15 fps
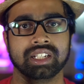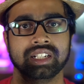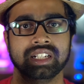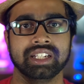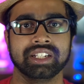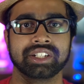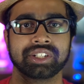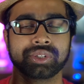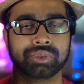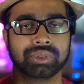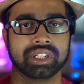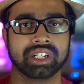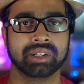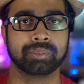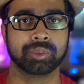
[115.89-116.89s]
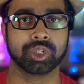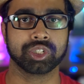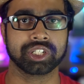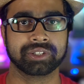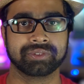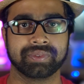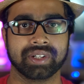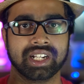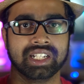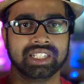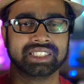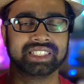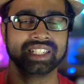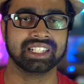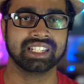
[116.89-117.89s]
The link to their project file
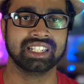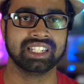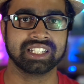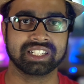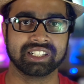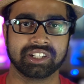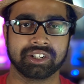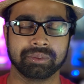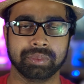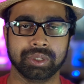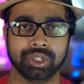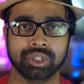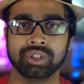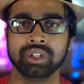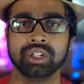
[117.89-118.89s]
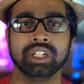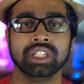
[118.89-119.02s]
is in the link down below.